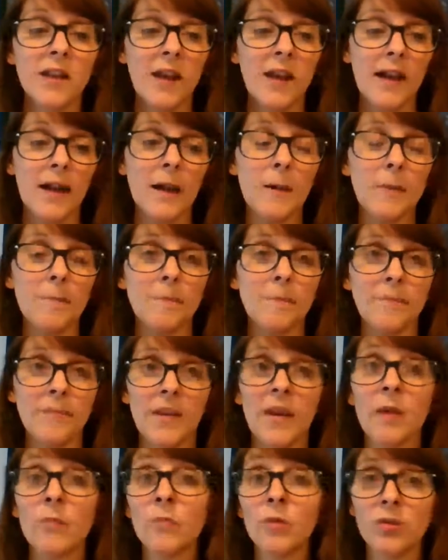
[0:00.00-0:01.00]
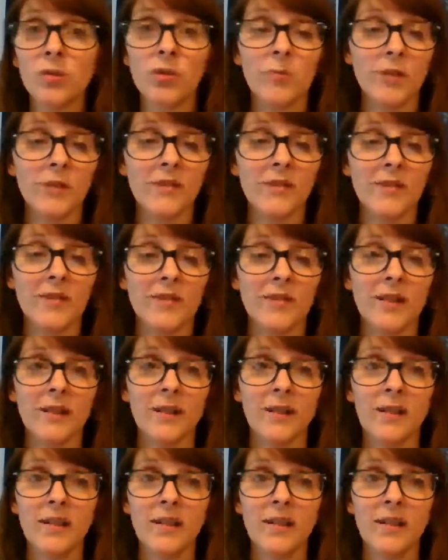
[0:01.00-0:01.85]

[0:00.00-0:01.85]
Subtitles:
And we'll come on to that